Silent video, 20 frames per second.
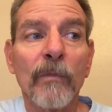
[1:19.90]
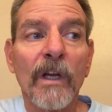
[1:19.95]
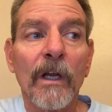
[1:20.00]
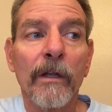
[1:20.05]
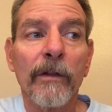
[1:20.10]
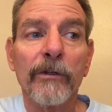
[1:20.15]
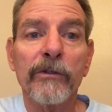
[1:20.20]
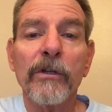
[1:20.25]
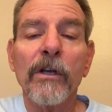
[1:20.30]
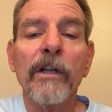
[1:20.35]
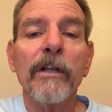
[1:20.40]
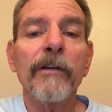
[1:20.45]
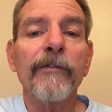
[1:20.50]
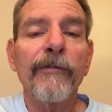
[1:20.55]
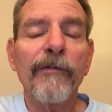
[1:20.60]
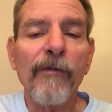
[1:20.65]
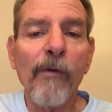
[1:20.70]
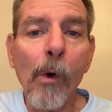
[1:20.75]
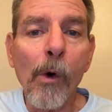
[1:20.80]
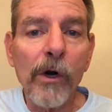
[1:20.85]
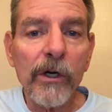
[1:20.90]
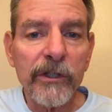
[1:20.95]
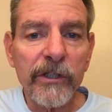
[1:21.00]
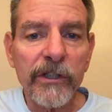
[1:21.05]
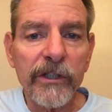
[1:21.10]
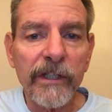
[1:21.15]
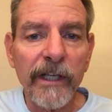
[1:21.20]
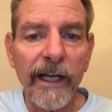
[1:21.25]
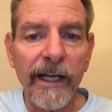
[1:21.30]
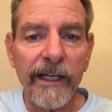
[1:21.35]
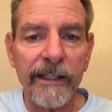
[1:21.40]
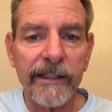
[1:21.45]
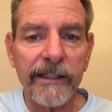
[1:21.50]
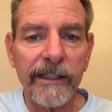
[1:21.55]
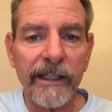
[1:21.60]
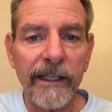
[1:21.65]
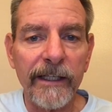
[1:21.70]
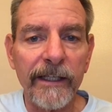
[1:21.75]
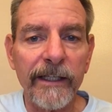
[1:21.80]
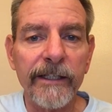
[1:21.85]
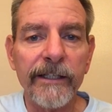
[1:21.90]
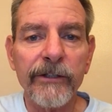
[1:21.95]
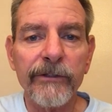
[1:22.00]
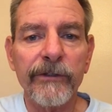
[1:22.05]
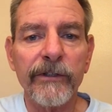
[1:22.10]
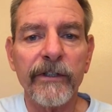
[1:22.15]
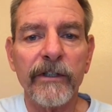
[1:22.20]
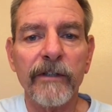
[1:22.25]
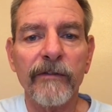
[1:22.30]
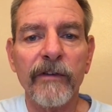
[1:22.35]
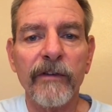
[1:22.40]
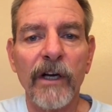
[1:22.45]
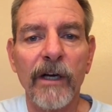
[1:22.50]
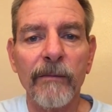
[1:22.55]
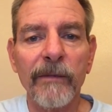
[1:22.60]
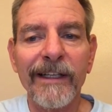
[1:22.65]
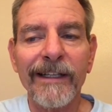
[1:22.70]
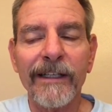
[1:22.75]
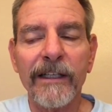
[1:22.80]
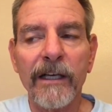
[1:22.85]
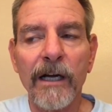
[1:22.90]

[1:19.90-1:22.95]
there's only 4 states in the District of Columbia